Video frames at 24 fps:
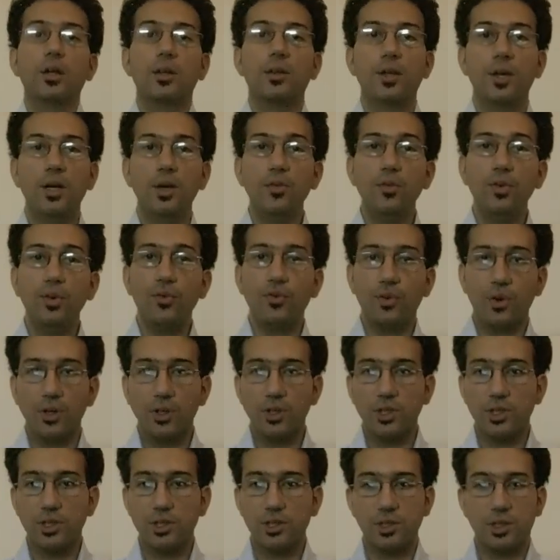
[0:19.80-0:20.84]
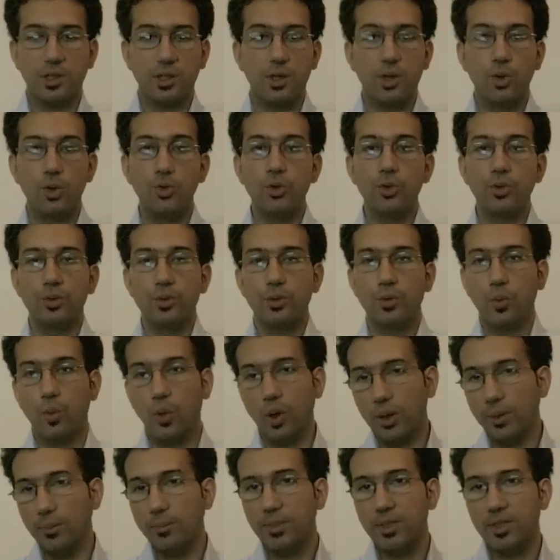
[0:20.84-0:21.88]
The liver functions include
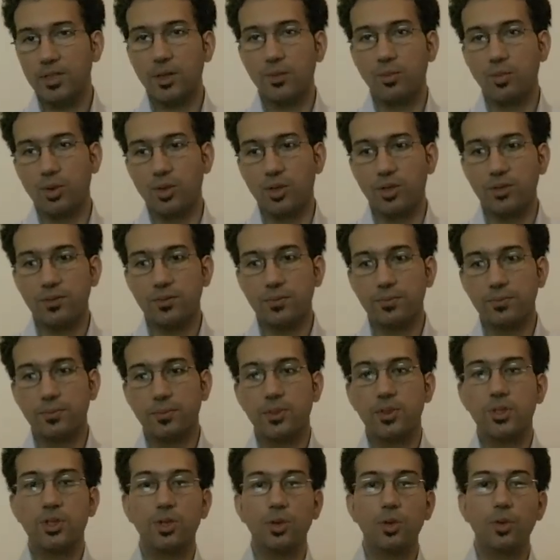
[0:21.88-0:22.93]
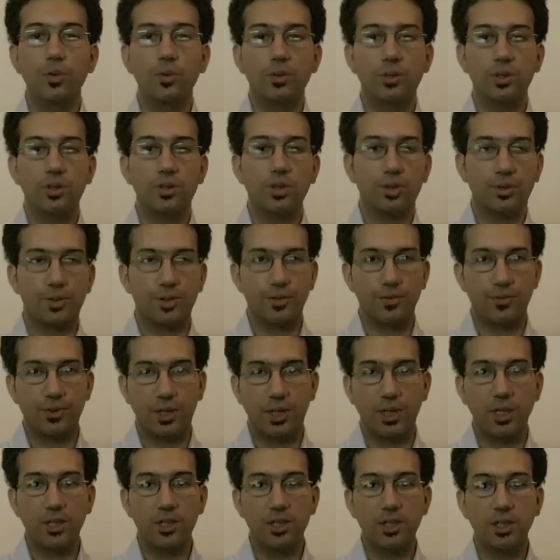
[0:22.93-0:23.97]
1. Metabolism 2.
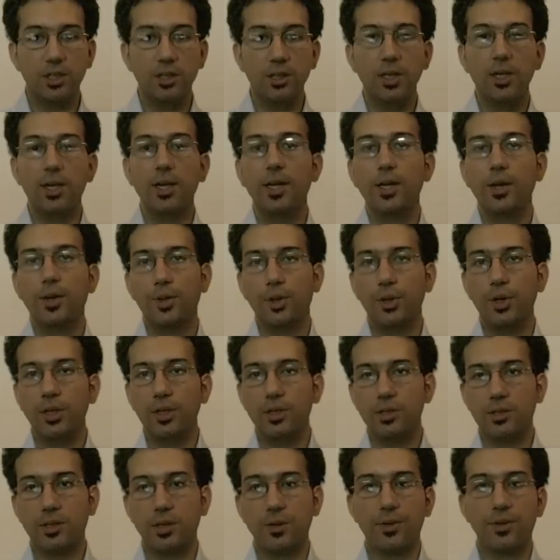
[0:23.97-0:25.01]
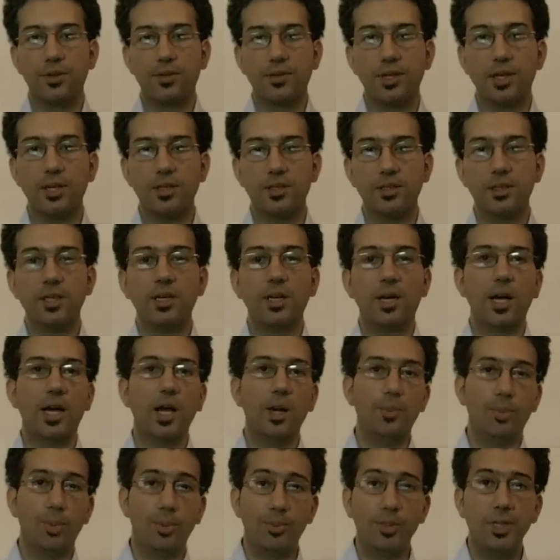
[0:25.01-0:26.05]
Detoxification 3. Synthesizing
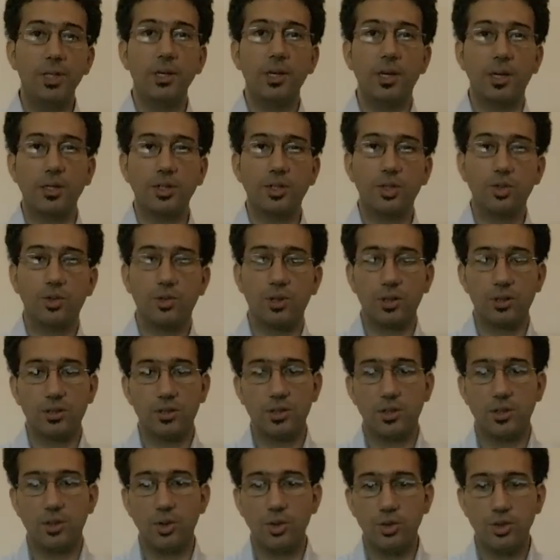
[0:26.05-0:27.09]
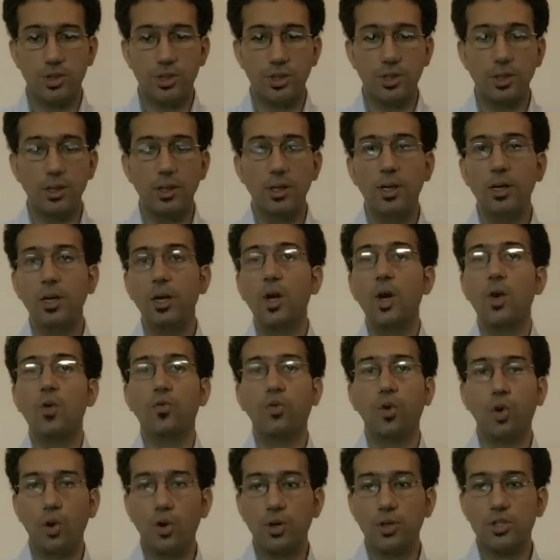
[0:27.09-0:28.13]
albumin, and angiotensinogen
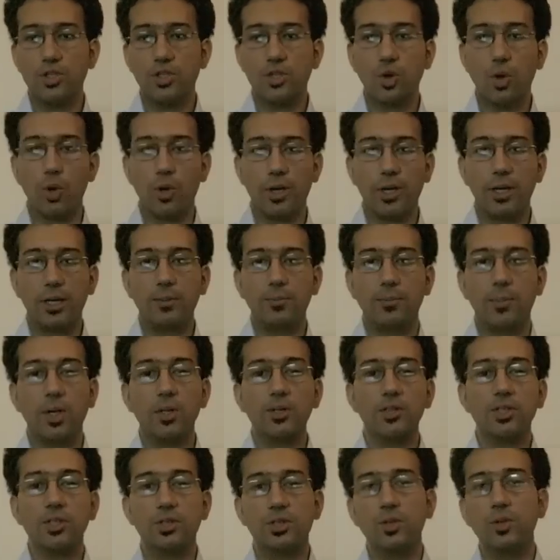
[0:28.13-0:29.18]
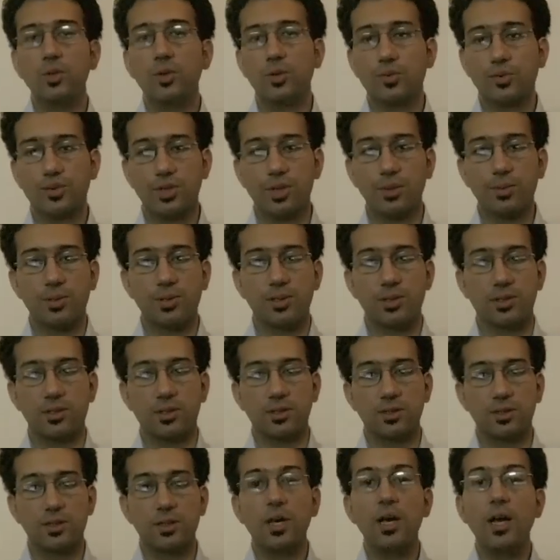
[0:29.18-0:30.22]
4. Storing multitude of
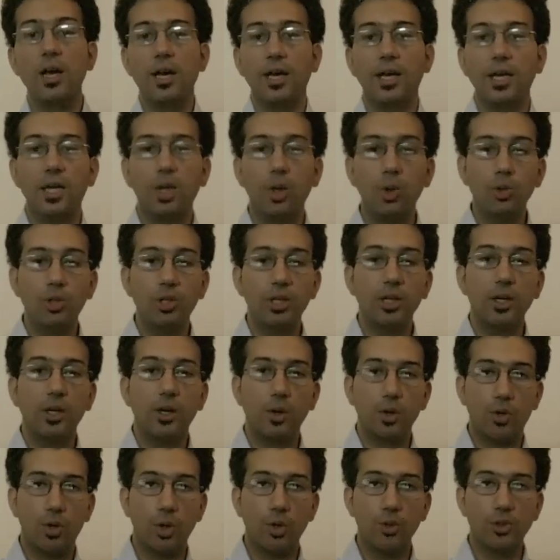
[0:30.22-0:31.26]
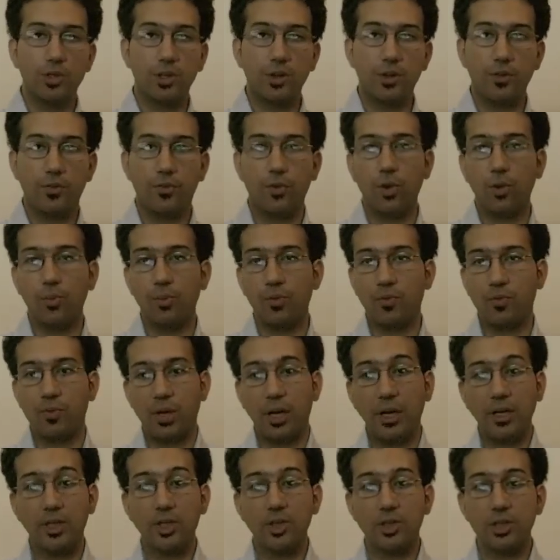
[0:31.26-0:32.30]
substances including glucose in the form of
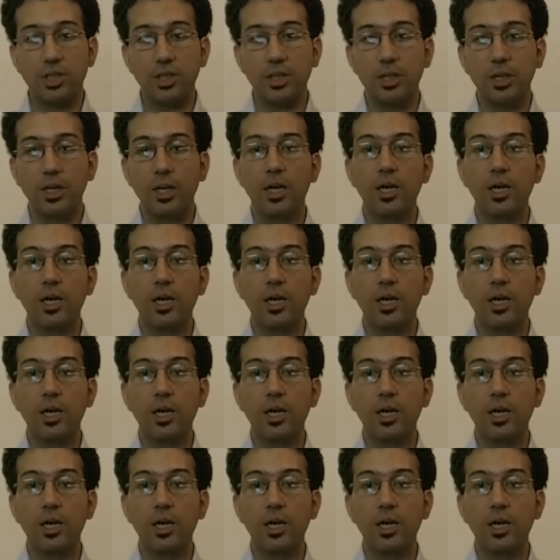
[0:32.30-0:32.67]
glycogen